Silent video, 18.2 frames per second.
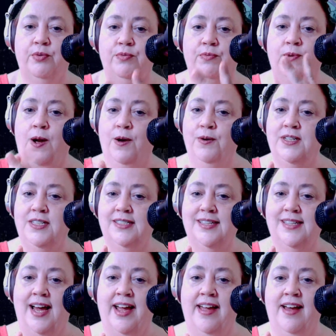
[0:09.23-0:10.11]
Road to
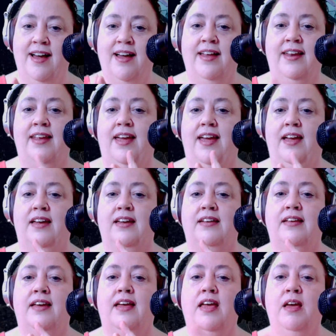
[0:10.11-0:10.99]
Zion,
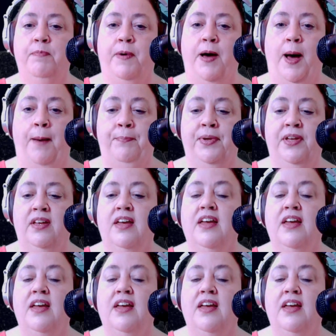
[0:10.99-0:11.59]
and Hip Hop.